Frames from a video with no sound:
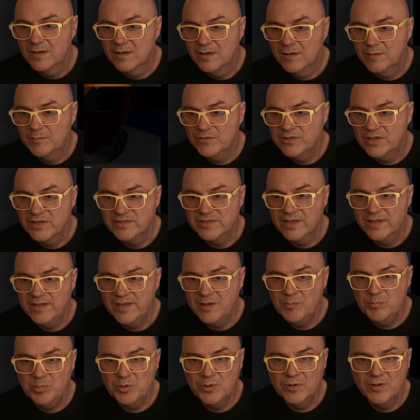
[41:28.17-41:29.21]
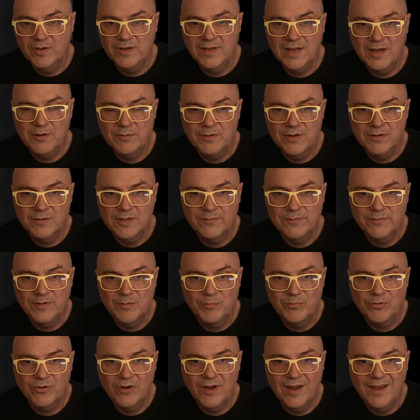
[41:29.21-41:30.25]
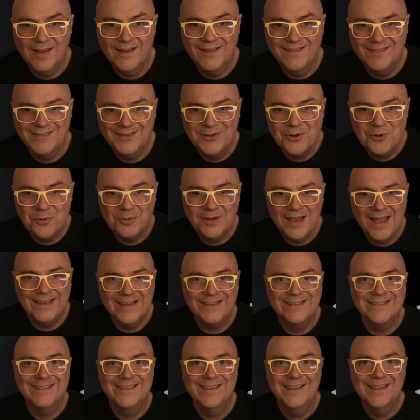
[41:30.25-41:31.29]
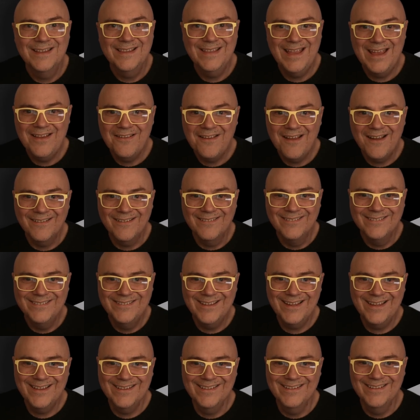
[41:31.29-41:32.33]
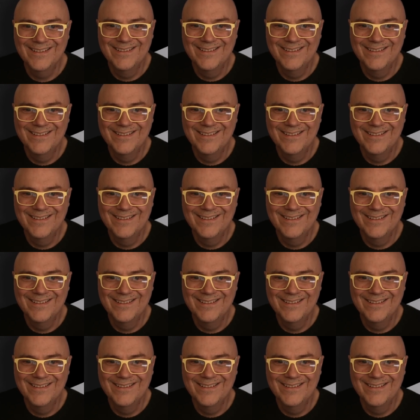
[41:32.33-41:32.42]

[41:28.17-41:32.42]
Change that input, and now we all have a bright, cool edge. There we are, done.